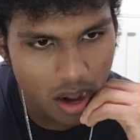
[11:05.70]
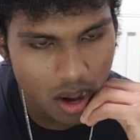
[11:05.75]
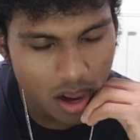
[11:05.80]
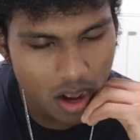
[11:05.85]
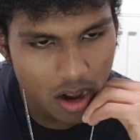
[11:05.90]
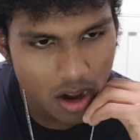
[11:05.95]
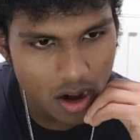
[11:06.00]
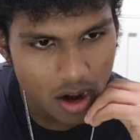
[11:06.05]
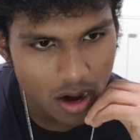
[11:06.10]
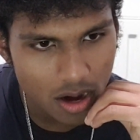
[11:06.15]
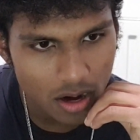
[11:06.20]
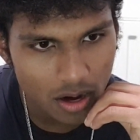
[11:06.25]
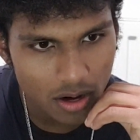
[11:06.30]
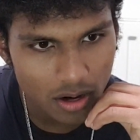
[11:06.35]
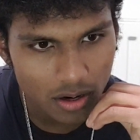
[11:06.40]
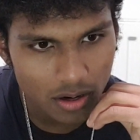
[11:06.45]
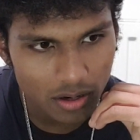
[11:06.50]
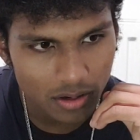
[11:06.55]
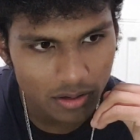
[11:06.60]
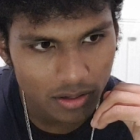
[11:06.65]

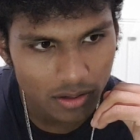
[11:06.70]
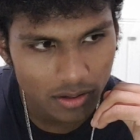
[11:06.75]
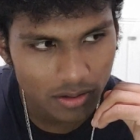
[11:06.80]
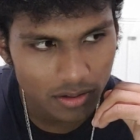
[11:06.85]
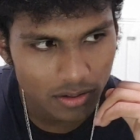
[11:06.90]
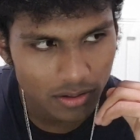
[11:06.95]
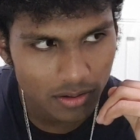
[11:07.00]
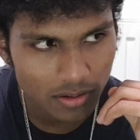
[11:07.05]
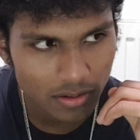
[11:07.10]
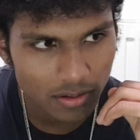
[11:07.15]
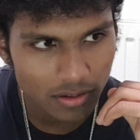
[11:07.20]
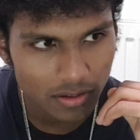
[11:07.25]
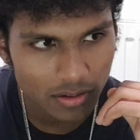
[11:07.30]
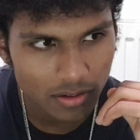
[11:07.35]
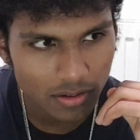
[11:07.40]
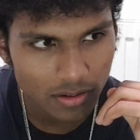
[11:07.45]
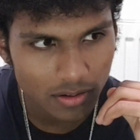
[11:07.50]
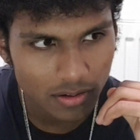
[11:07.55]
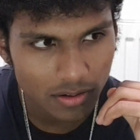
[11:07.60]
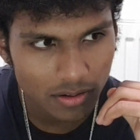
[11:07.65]

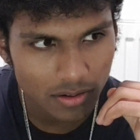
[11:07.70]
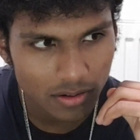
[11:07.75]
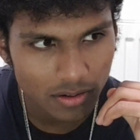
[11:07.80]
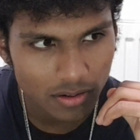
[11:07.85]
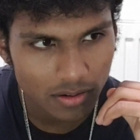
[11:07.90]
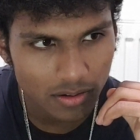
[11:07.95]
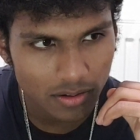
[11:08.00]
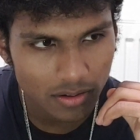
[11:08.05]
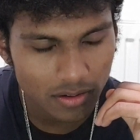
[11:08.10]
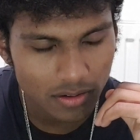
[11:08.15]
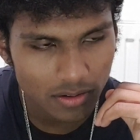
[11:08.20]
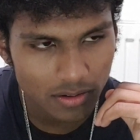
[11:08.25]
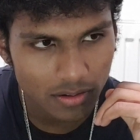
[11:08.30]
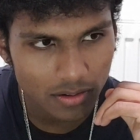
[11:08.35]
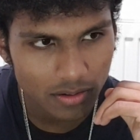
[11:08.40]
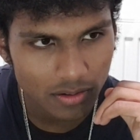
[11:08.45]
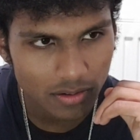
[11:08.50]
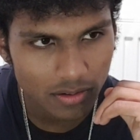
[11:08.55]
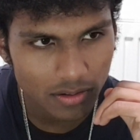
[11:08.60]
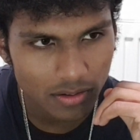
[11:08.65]

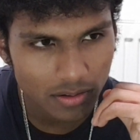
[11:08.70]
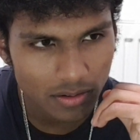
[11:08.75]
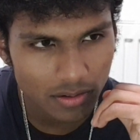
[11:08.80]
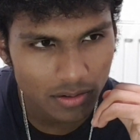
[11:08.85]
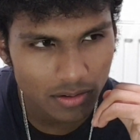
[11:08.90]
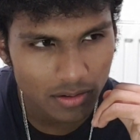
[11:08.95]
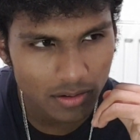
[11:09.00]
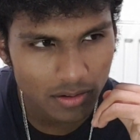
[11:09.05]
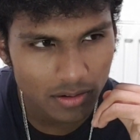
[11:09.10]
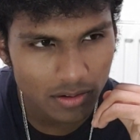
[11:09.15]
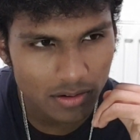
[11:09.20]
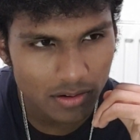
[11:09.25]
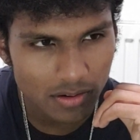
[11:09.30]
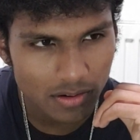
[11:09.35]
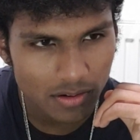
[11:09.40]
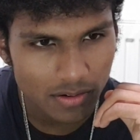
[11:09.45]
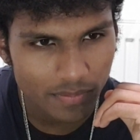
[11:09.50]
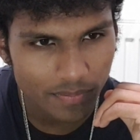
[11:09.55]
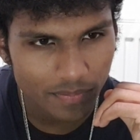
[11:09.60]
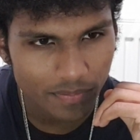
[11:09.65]

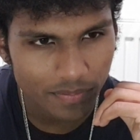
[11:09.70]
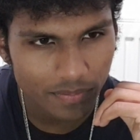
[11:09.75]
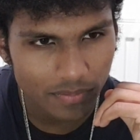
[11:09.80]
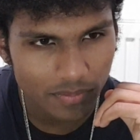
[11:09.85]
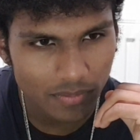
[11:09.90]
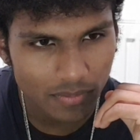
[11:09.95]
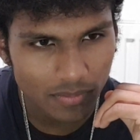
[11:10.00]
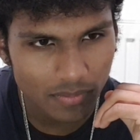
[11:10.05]
No one is speaking in this clip.